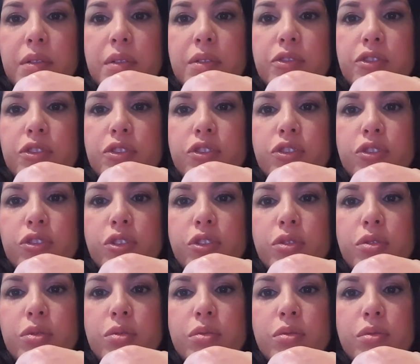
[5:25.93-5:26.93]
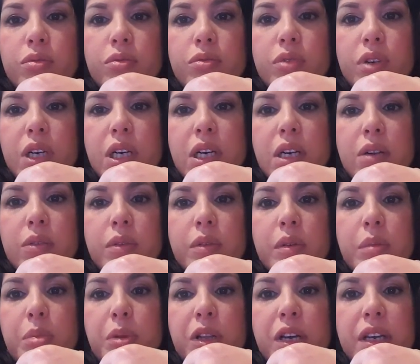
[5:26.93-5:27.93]
I'll just show you how it
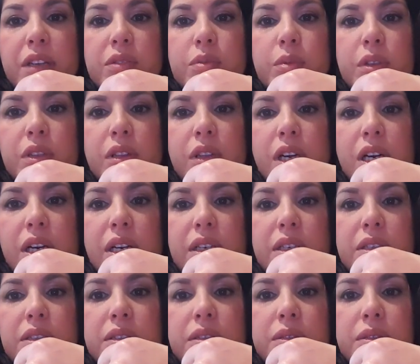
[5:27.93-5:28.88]
applies with the lock.